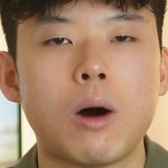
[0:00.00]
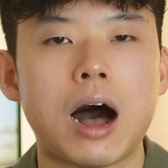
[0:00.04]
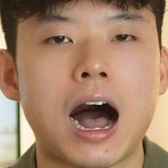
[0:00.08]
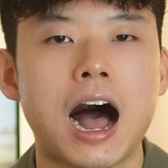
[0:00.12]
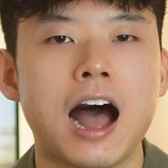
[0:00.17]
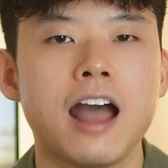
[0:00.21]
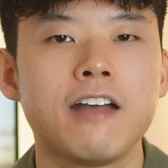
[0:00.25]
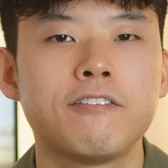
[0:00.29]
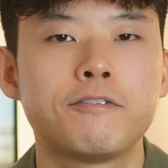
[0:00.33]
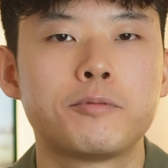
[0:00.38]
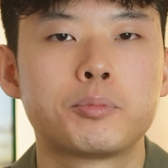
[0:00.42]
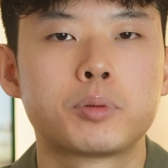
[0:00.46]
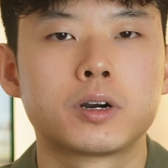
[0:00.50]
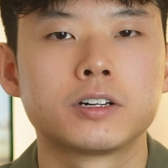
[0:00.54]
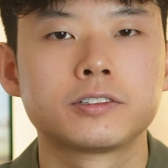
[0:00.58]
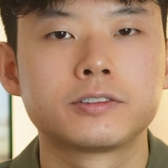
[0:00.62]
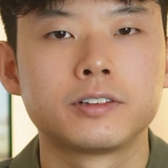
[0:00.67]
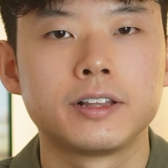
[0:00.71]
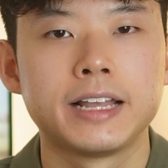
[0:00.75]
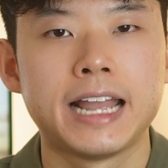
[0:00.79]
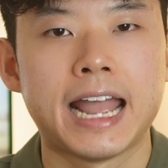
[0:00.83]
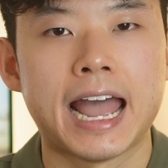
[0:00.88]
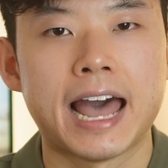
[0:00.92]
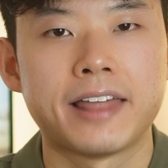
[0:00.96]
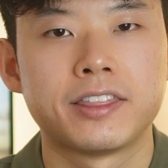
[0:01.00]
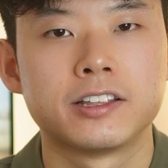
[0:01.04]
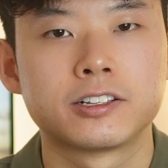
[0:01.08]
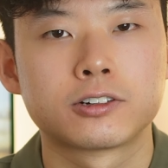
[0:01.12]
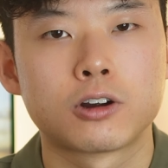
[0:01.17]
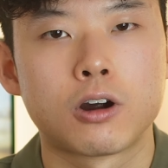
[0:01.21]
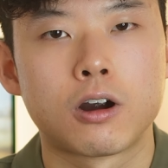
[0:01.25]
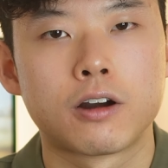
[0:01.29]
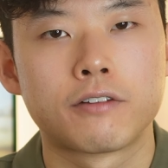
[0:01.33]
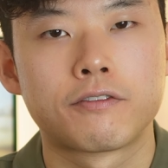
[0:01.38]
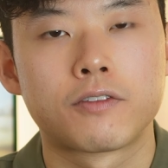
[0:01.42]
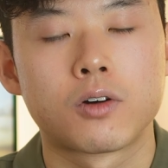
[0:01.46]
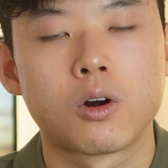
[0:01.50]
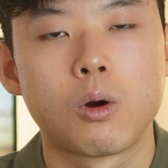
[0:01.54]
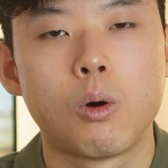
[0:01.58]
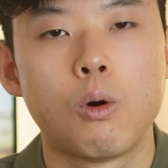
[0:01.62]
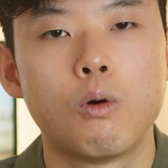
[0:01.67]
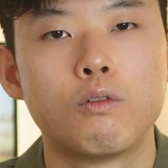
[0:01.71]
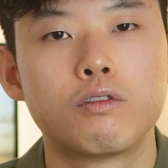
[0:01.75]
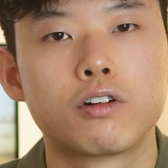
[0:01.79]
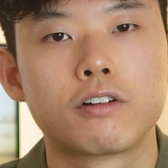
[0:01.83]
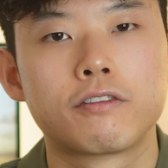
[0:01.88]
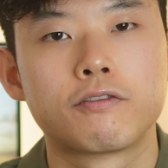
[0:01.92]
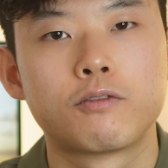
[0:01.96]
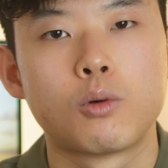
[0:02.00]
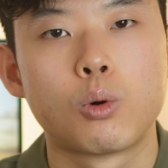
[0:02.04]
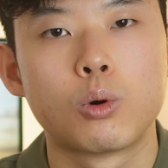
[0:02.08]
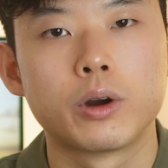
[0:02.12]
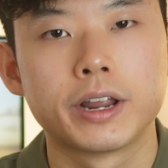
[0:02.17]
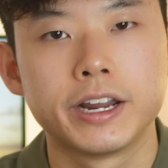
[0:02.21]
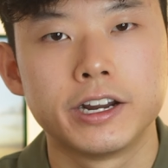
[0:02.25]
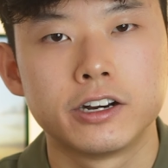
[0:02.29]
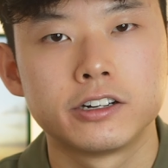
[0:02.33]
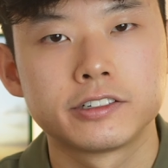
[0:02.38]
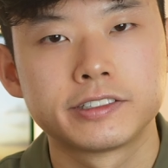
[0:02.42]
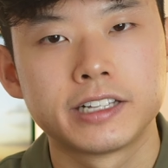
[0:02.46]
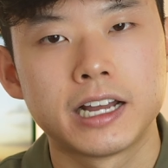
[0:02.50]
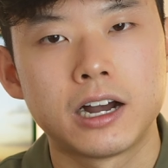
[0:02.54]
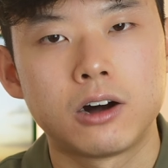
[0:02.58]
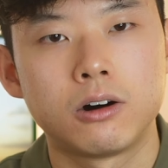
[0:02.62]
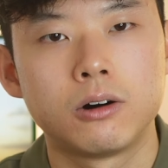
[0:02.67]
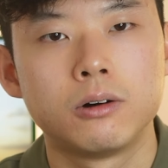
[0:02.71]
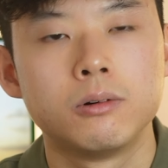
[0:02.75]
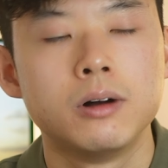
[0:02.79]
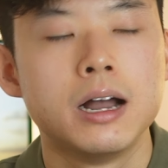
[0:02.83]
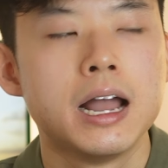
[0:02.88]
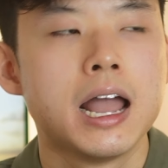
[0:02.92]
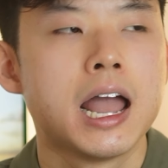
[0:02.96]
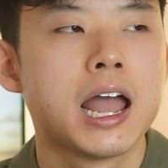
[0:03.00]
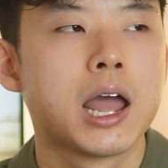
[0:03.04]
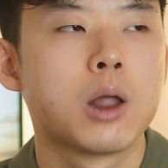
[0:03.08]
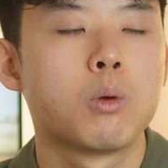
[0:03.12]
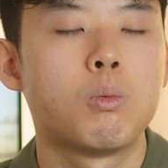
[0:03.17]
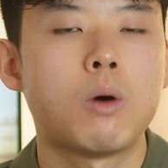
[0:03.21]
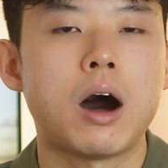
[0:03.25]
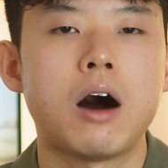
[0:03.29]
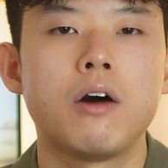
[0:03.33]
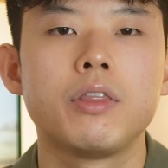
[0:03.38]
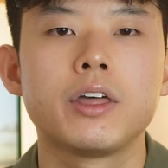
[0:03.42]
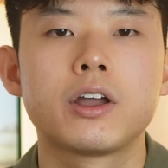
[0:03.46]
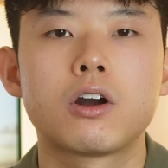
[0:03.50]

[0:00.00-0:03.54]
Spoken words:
I've personally had this card for over 4 years now, And while the